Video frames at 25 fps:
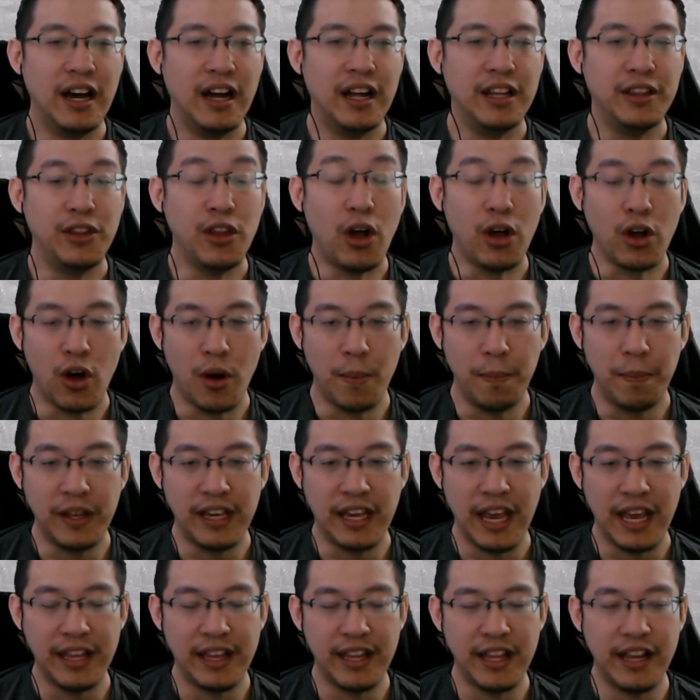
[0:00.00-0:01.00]
Not
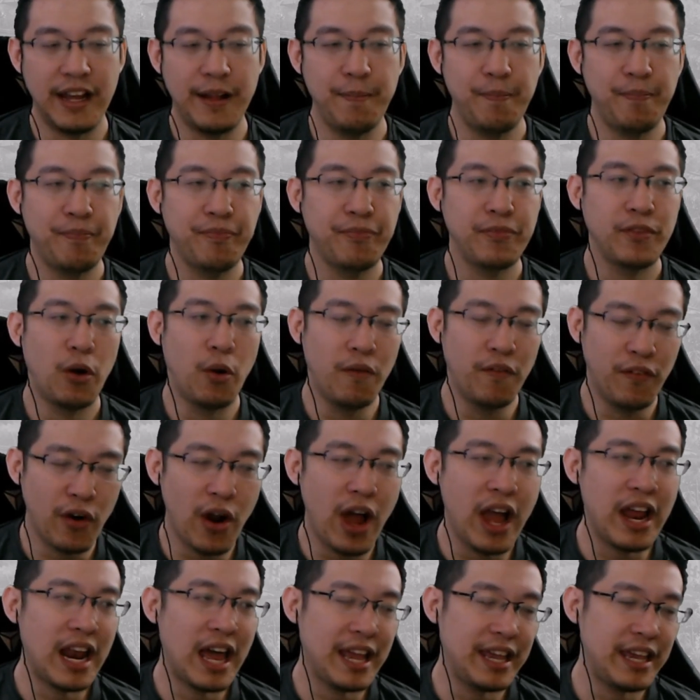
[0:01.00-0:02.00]
complicated. Overall,
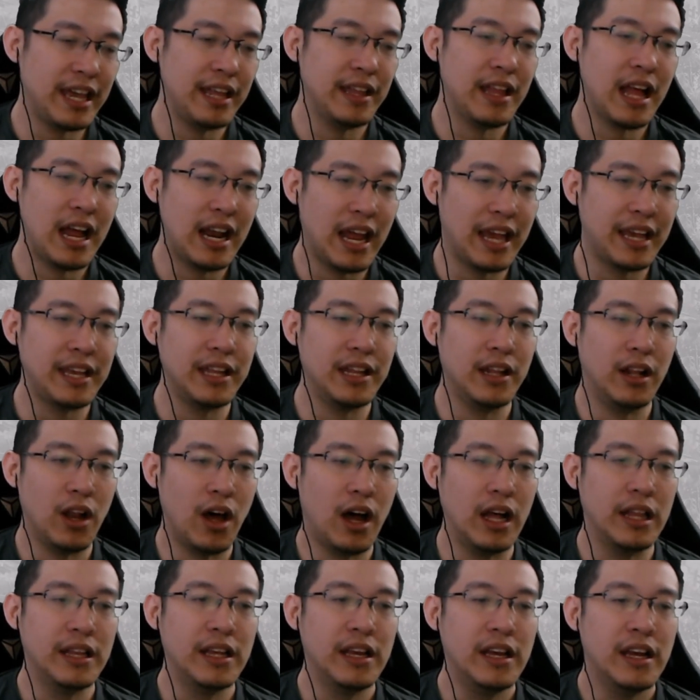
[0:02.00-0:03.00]
I like it. I like it a
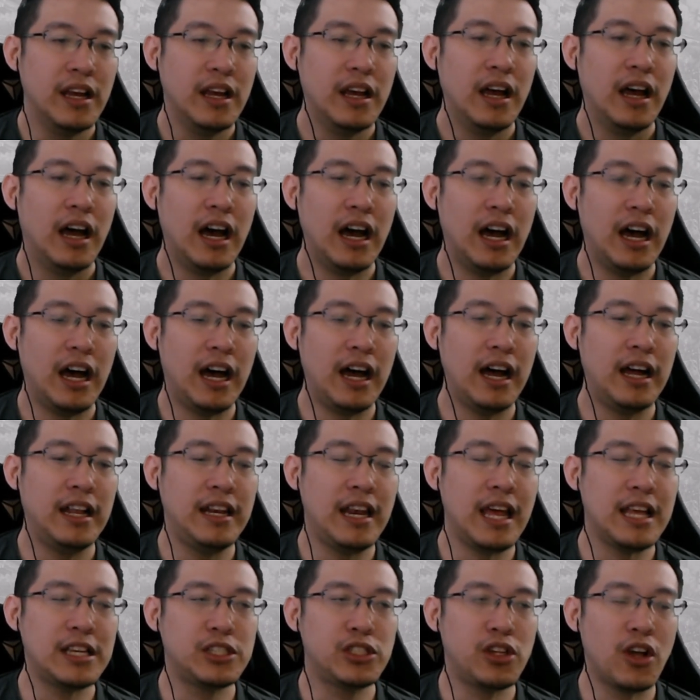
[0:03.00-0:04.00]
lot.
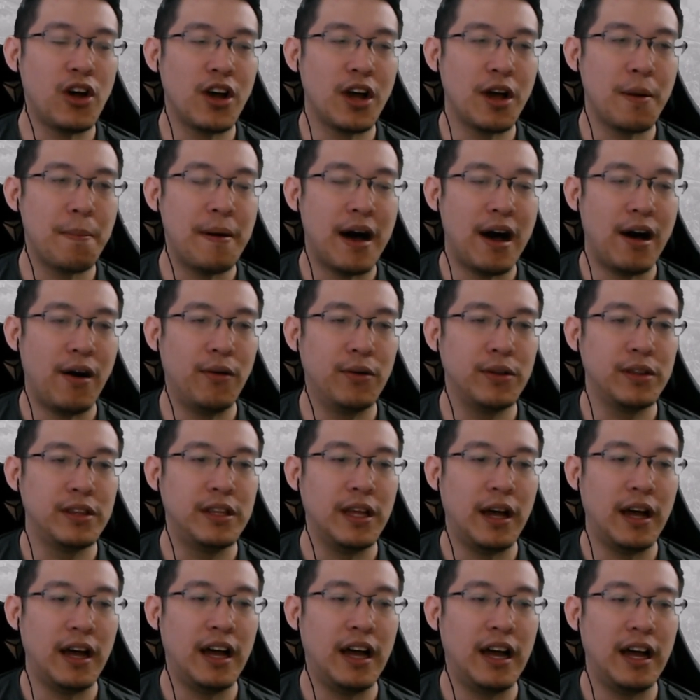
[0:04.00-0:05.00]
Let's talk about
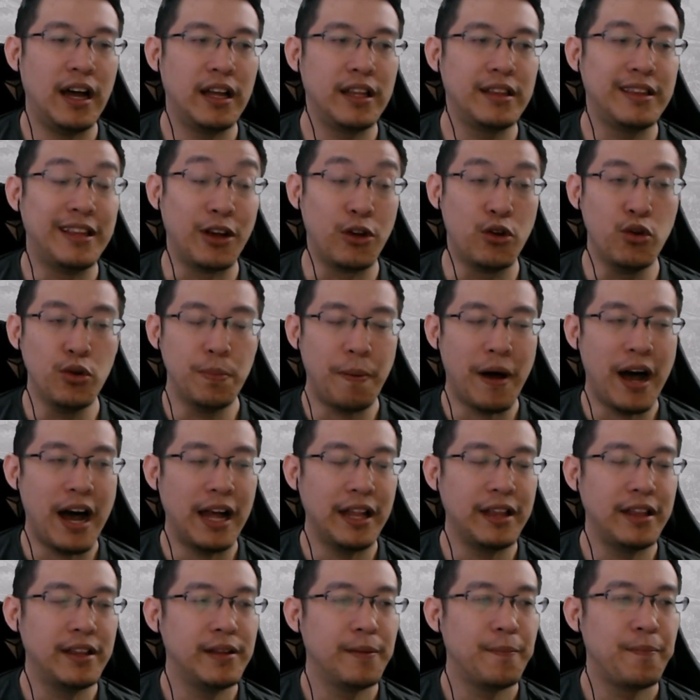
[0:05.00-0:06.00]
the good
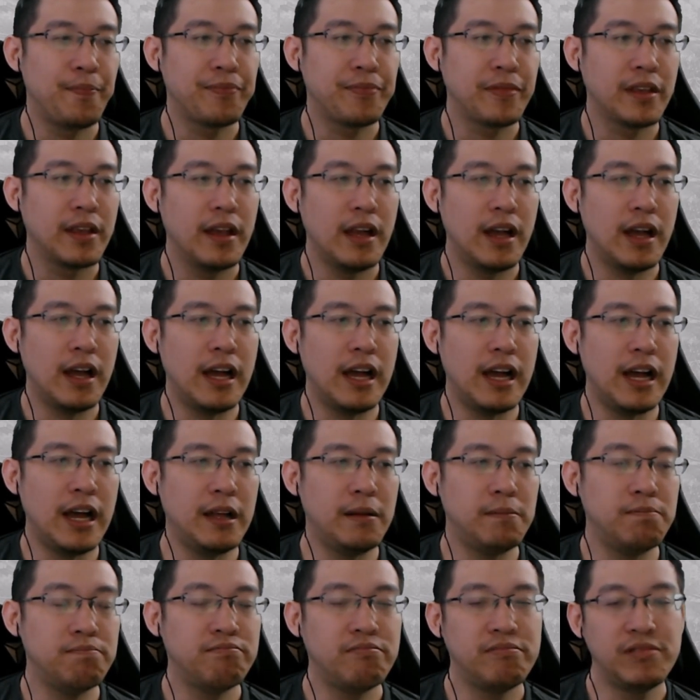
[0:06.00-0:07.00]
part.
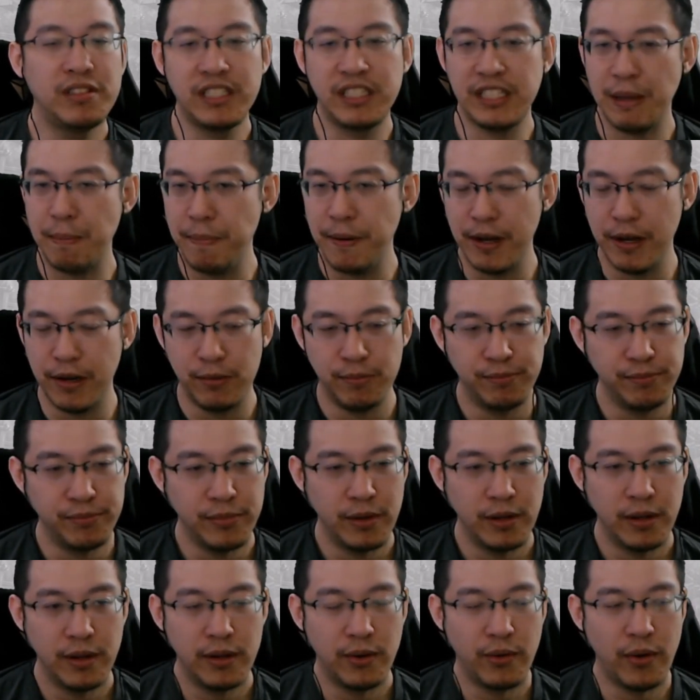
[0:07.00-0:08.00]
Simple,
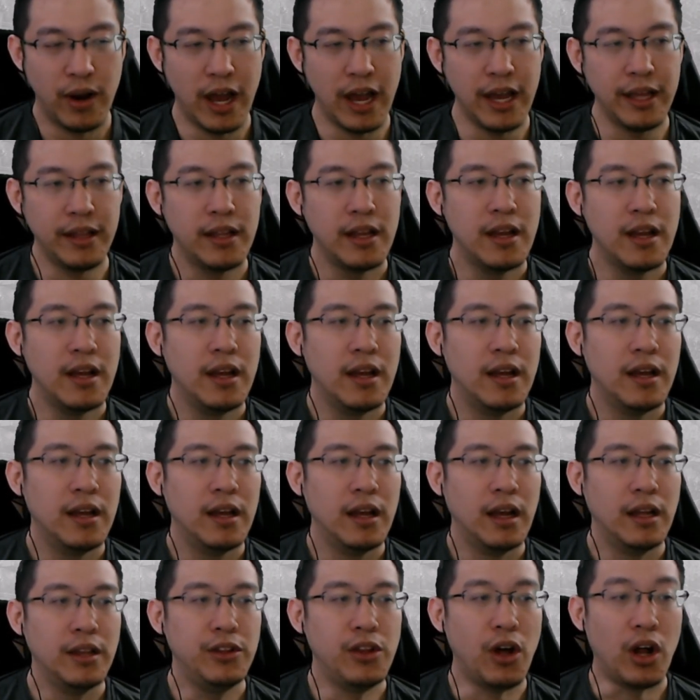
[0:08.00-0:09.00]
right?
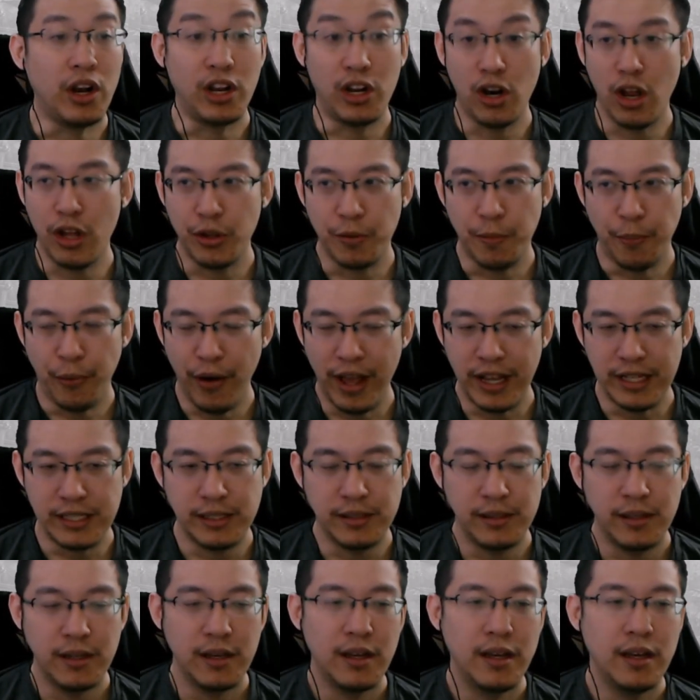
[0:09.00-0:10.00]
Not a lot to press.
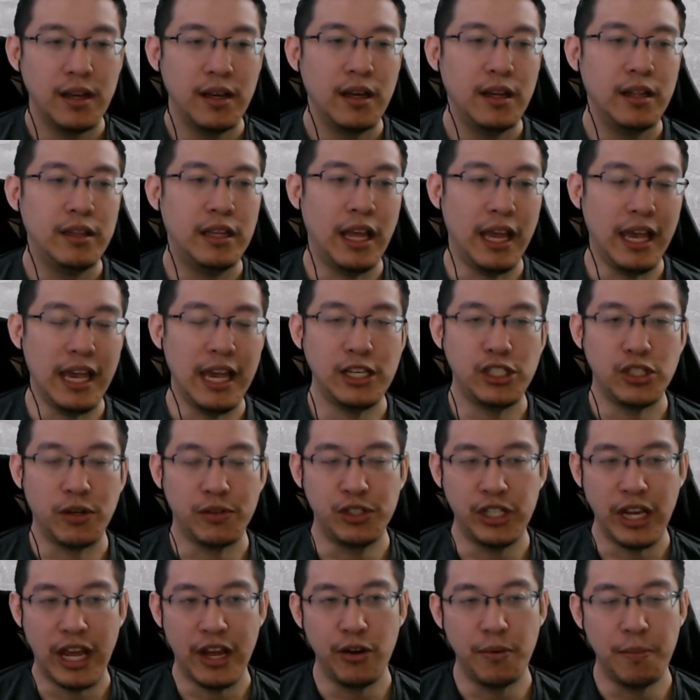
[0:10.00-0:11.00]
The Age of
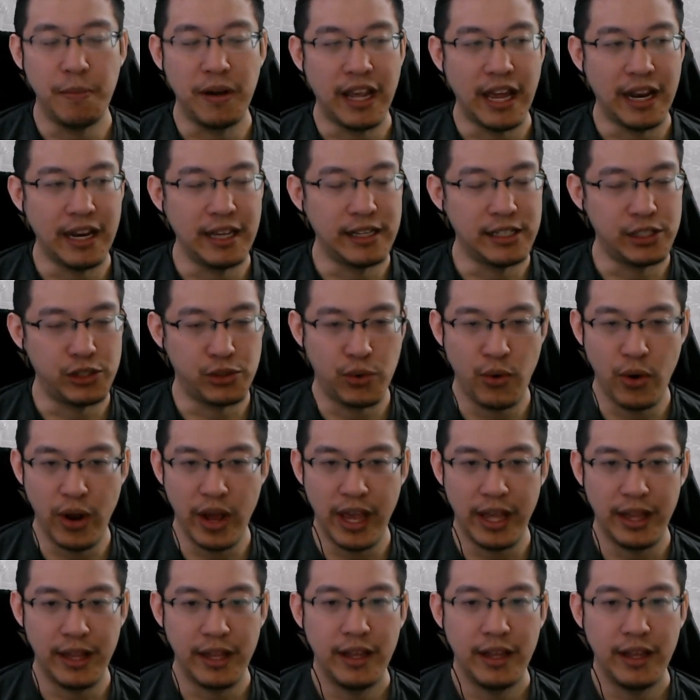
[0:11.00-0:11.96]
Shadow mechanic is great.